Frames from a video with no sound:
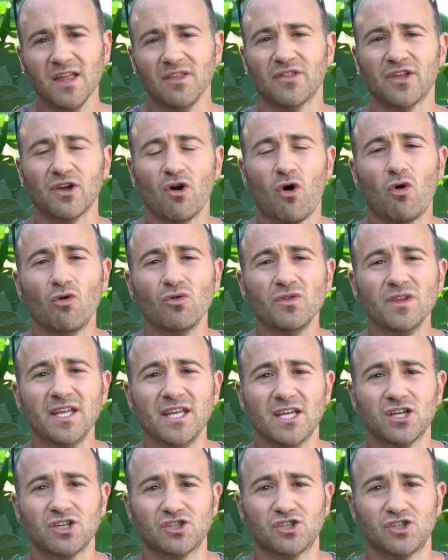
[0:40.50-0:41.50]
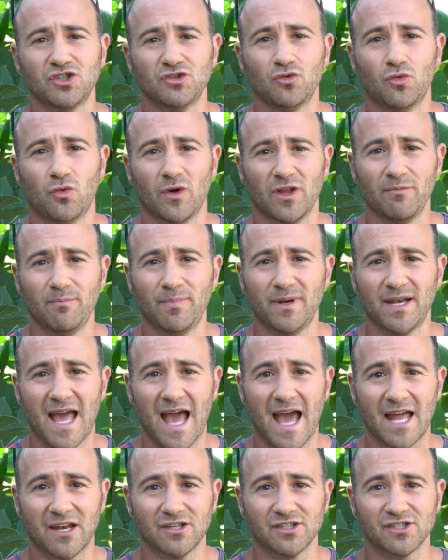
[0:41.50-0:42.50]
The only issue with
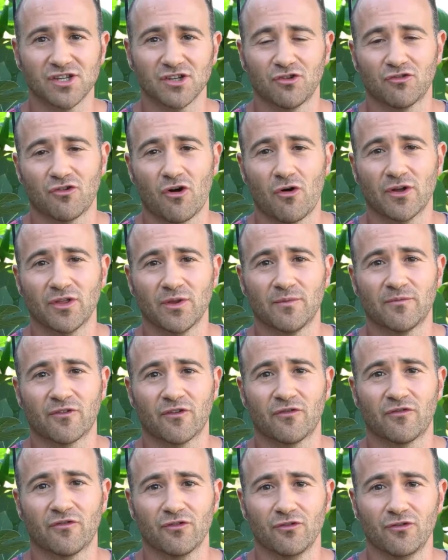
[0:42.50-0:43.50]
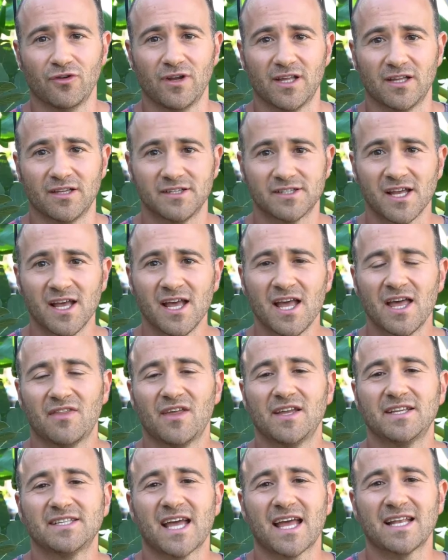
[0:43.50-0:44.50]
bananas and growing them for fruit is
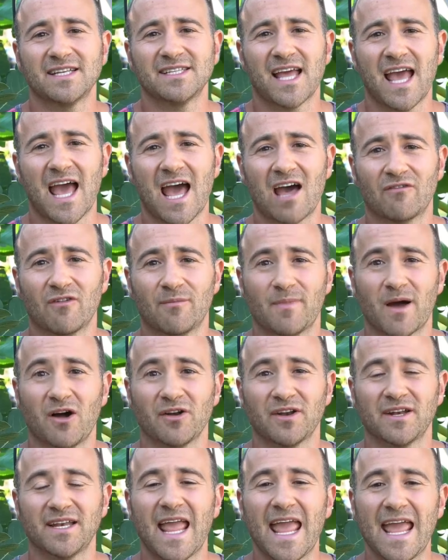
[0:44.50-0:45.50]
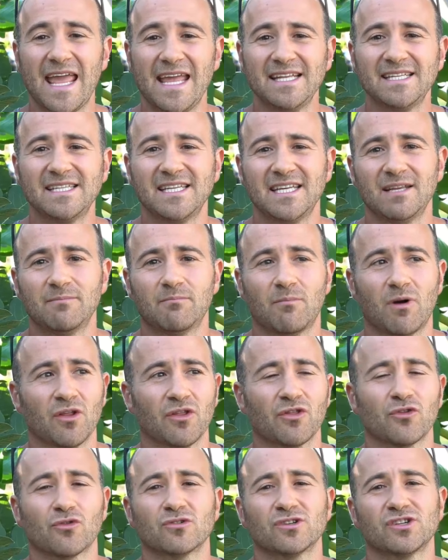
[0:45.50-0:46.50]
they tend to have about an 18
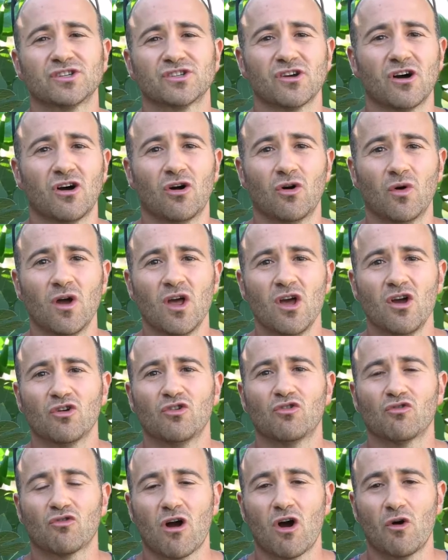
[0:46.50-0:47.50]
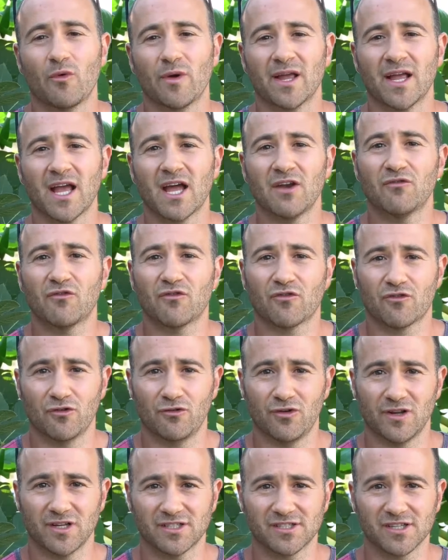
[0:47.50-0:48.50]
month or so growing and
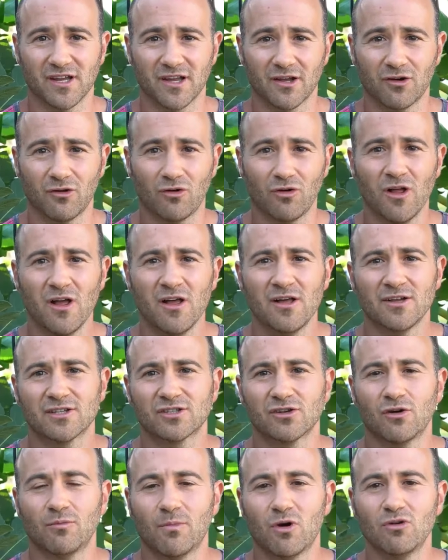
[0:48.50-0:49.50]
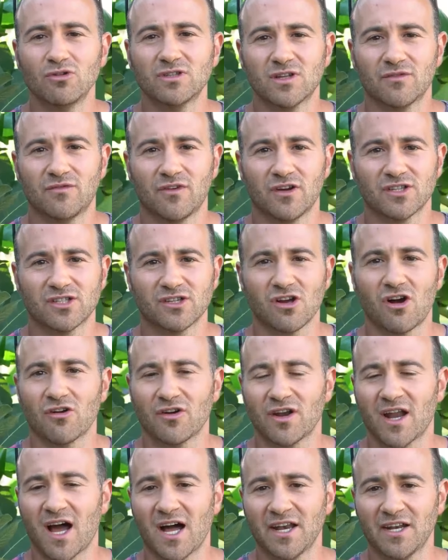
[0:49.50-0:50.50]
fruiting cycle. So most of us are
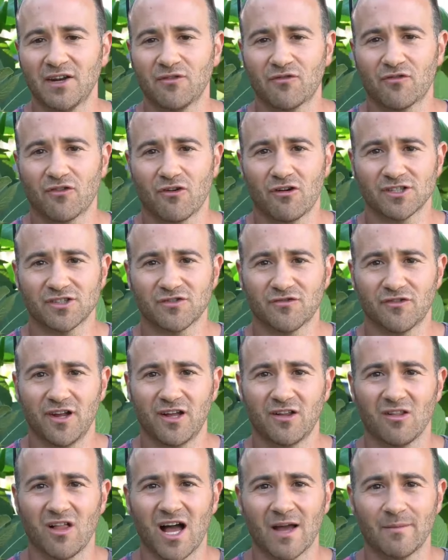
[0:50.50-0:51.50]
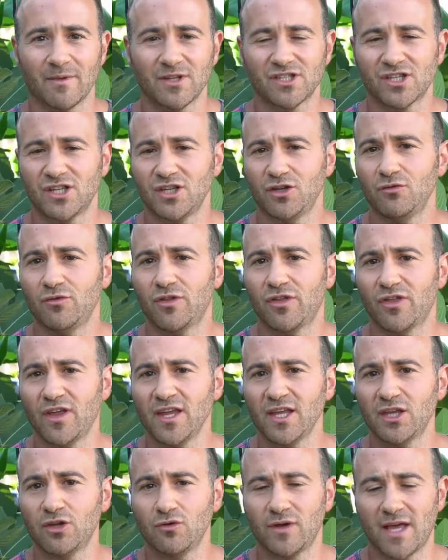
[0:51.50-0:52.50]
not in frost-free climates. You'd
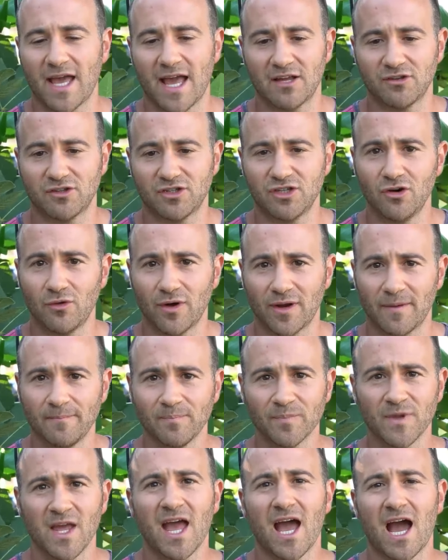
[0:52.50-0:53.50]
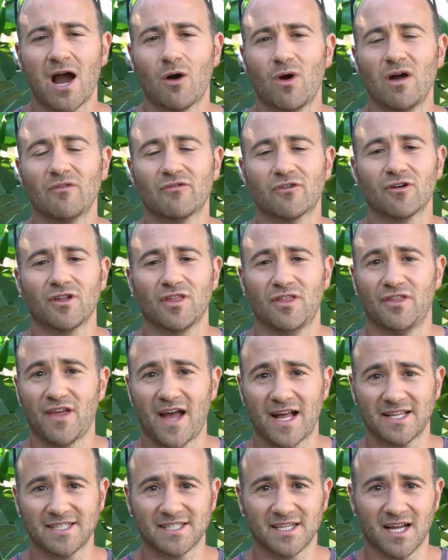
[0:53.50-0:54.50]
think you can't do it. However,
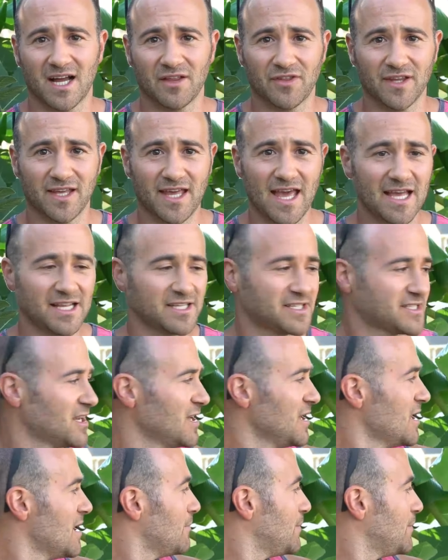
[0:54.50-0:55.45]
that's not the case.